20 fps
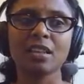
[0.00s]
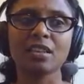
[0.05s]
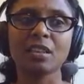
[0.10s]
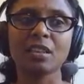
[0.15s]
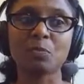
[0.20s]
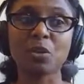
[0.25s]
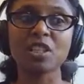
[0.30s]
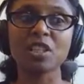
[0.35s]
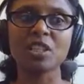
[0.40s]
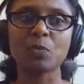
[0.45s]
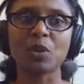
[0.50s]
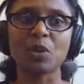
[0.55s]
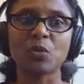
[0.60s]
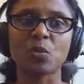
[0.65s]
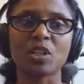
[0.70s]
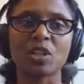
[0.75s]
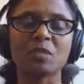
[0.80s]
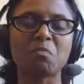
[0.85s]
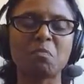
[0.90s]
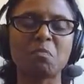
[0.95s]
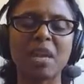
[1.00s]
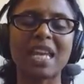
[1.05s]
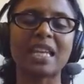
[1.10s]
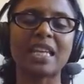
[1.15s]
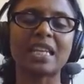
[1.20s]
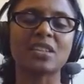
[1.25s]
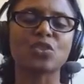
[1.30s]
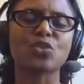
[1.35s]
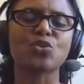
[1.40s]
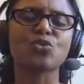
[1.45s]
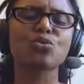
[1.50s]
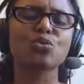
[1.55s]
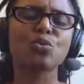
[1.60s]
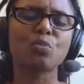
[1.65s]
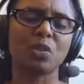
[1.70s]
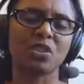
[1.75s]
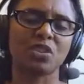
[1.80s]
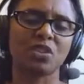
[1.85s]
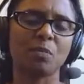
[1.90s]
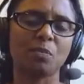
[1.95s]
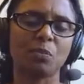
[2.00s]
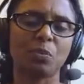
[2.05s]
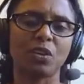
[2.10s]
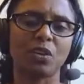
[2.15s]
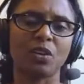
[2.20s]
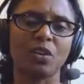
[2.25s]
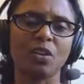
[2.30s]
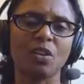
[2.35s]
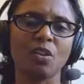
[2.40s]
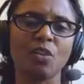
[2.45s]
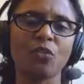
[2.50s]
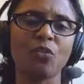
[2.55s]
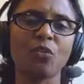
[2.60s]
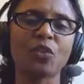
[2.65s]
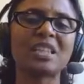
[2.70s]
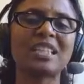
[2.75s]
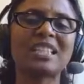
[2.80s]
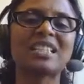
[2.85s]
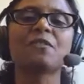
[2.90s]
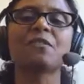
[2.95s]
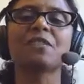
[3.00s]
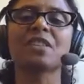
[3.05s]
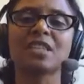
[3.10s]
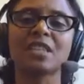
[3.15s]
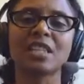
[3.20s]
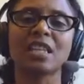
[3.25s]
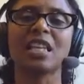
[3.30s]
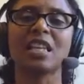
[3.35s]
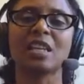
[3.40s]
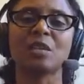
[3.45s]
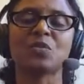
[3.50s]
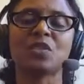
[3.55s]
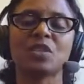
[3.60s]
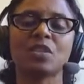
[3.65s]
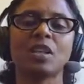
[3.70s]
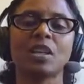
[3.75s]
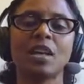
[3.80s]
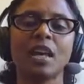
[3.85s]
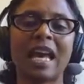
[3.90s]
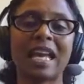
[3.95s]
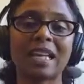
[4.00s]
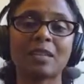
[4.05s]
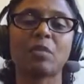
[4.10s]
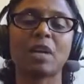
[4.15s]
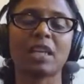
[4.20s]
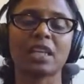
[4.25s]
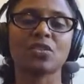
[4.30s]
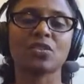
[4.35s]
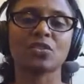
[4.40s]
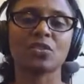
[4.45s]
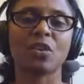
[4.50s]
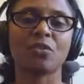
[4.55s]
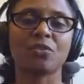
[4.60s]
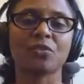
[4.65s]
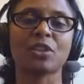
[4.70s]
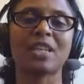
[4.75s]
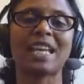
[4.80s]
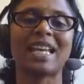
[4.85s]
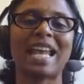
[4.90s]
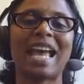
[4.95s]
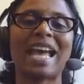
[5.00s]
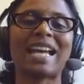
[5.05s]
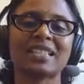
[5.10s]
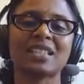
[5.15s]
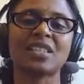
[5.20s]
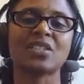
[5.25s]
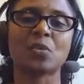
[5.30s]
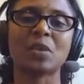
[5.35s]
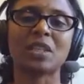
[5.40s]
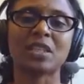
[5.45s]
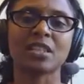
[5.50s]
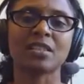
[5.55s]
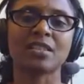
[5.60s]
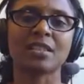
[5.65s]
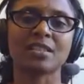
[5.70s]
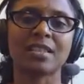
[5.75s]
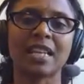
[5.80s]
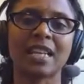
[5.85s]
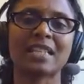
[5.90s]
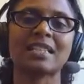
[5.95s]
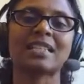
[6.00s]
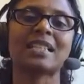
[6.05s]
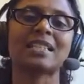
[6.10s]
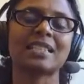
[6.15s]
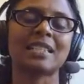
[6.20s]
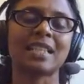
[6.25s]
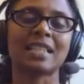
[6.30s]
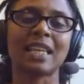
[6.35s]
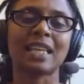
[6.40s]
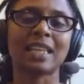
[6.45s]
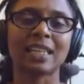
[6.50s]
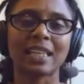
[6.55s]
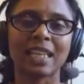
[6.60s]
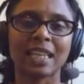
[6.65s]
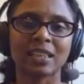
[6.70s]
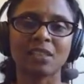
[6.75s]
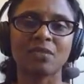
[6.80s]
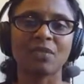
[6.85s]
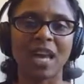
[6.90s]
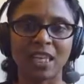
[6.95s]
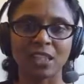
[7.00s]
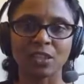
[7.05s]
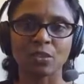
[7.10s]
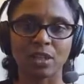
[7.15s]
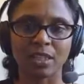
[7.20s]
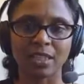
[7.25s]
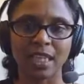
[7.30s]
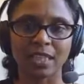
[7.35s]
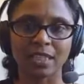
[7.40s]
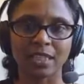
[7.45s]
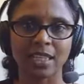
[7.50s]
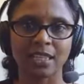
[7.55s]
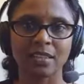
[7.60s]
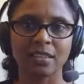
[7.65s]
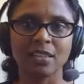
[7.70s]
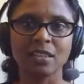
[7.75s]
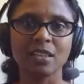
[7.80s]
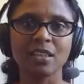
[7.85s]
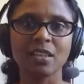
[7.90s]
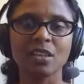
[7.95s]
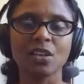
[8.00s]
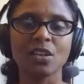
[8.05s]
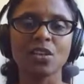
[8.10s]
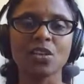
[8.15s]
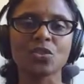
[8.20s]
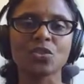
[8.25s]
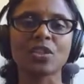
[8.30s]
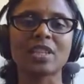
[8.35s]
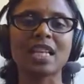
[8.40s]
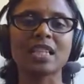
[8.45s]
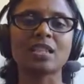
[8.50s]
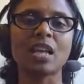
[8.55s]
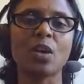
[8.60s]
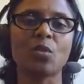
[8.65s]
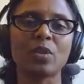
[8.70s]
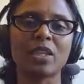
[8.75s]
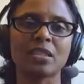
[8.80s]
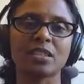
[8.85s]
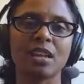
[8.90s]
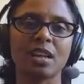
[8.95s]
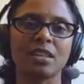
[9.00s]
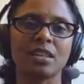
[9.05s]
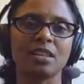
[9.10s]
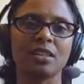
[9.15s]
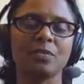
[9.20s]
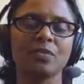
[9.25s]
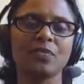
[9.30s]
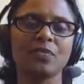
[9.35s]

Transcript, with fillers: the principle was make it super simple for the different teams at Microsoft to get access to each other's data such that they can get the value out of that data. So that's how we started.